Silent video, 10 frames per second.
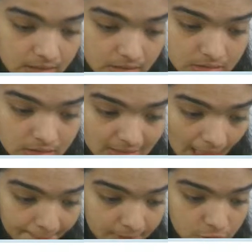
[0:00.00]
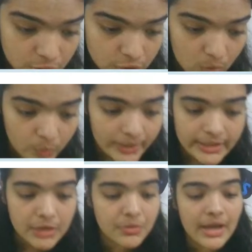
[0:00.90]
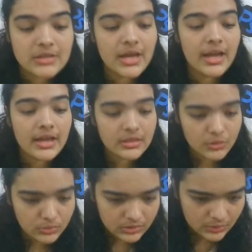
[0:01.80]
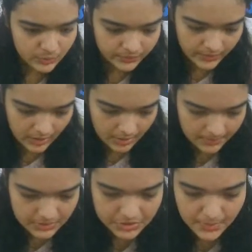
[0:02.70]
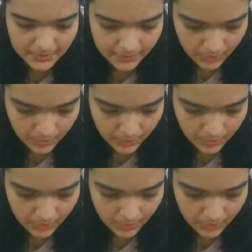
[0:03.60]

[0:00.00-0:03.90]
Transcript: this happened so quickly, you guys. I don't think we've been streaming for a whole